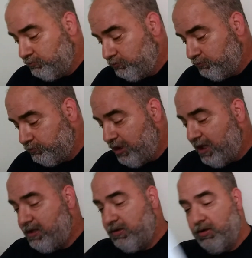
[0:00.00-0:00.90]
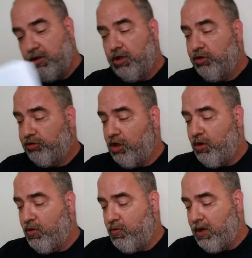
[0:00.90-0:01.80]
Okay?
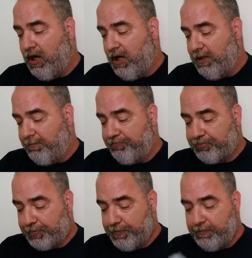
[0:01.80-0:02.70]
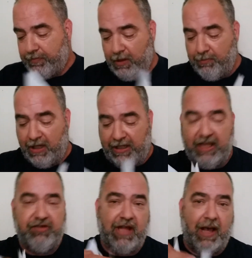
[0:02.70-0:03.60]
So, but he
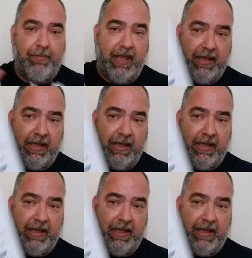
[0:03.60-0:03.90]
stopped being a